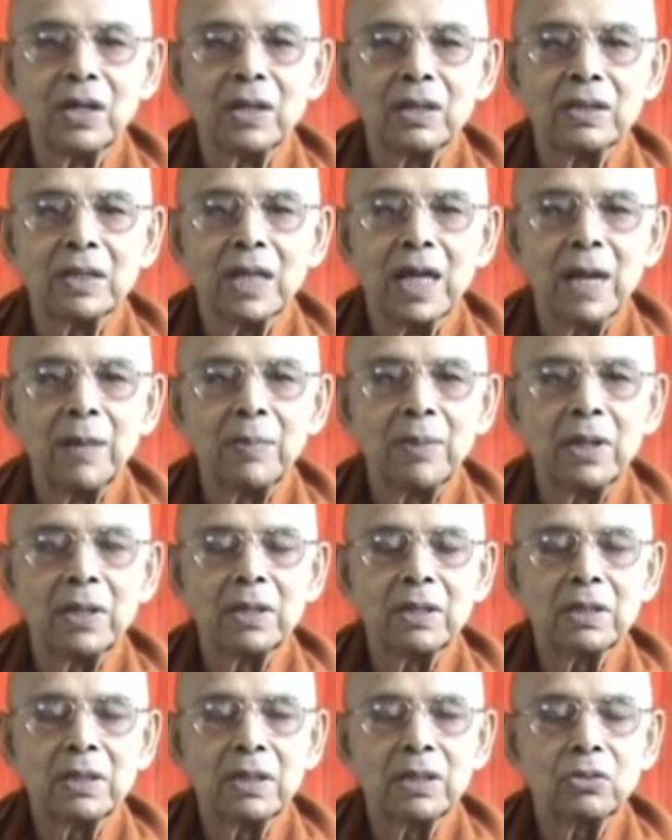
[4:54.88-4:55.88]
the
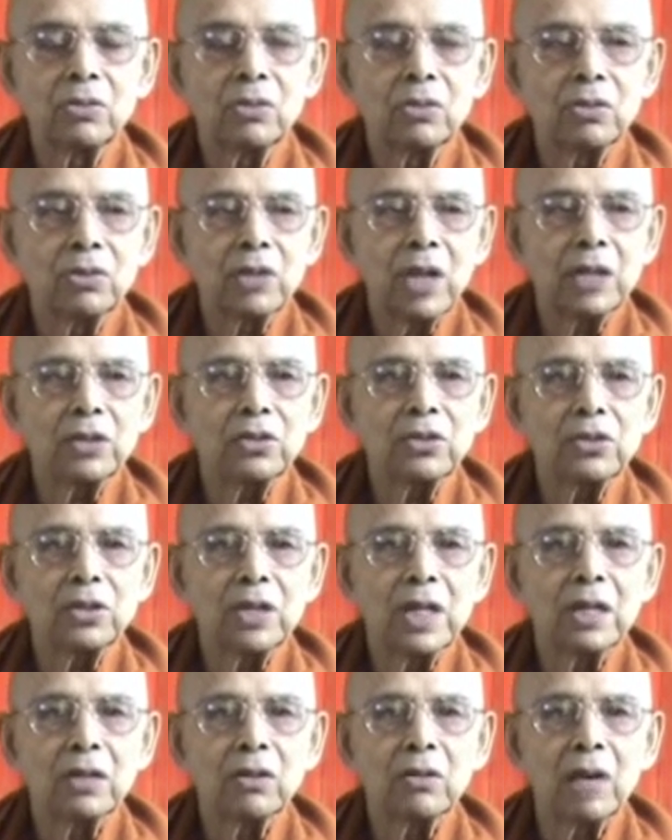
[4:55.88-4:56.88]
ability to touch
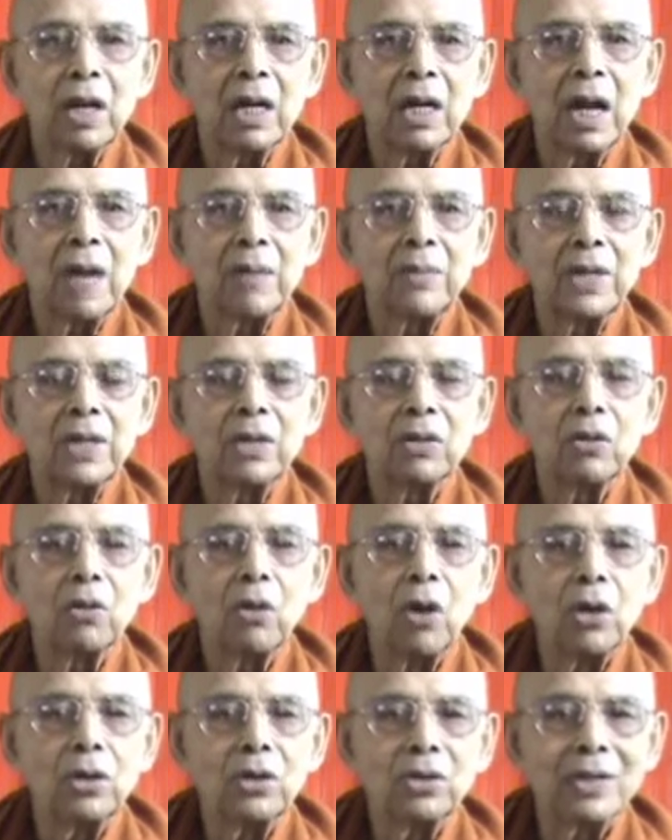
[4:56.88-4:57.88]
and come in
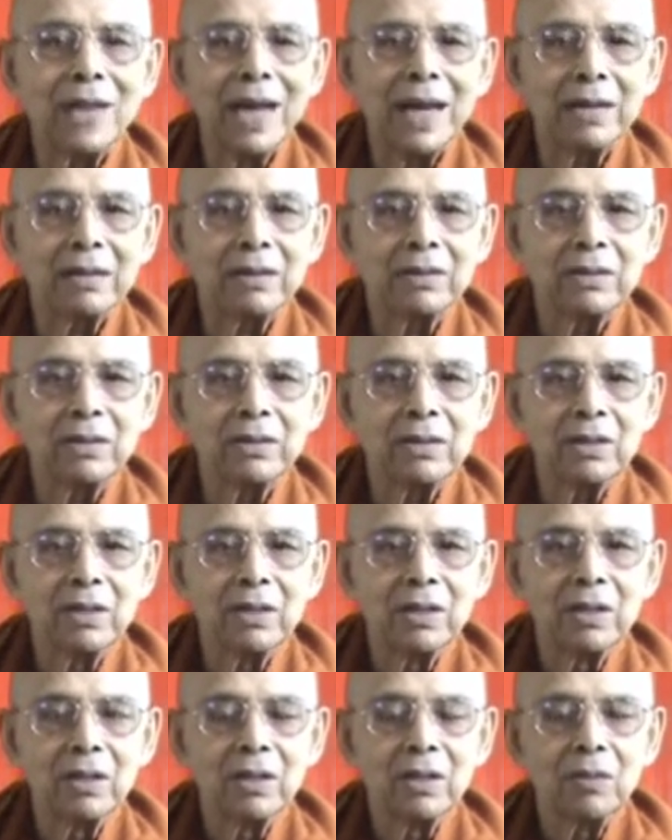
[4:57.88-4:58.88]
contact,
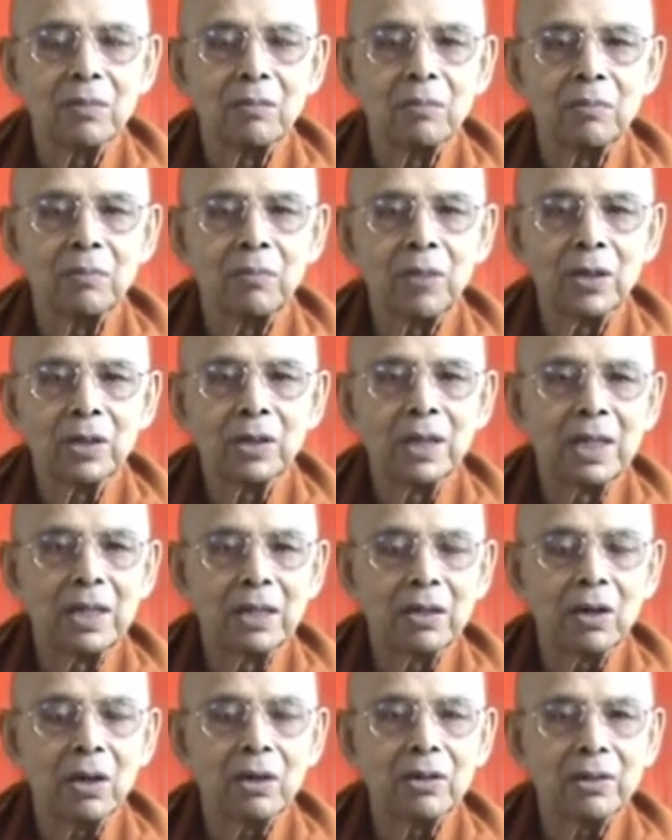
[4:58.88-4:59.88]
bodily
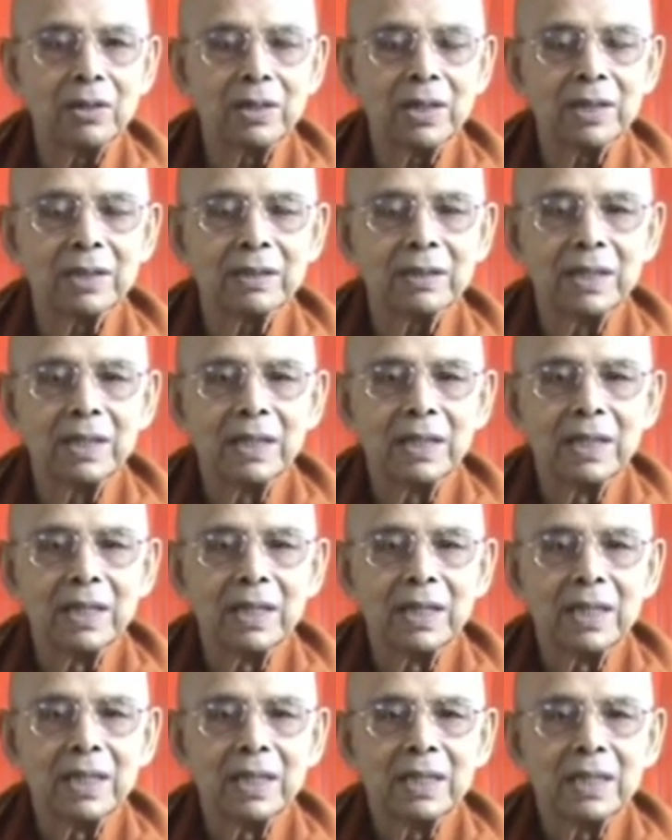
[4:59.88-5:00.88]
contact.
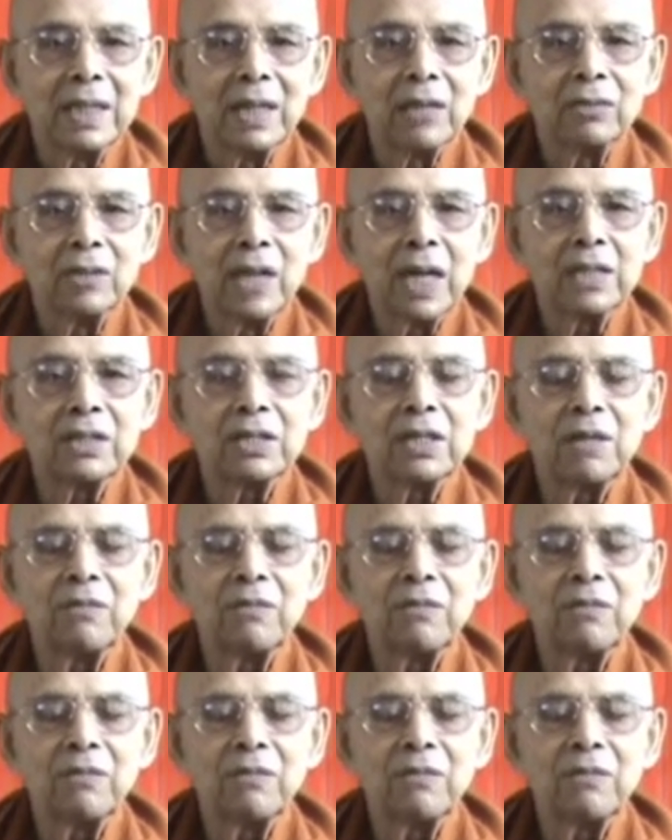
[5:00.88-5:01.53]
Now that's a